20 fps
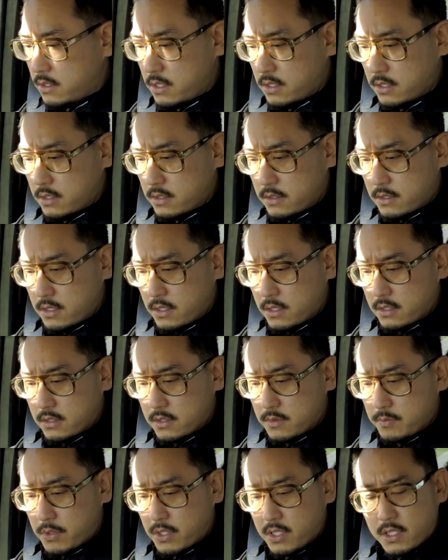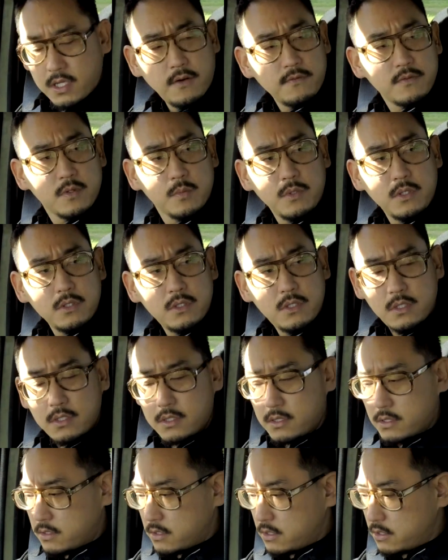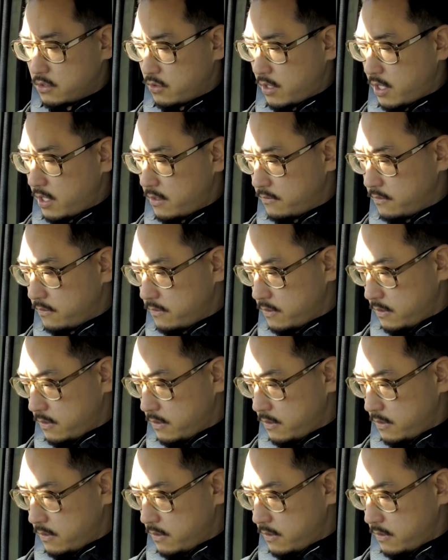uh, it's pretty comfortable to, to drive.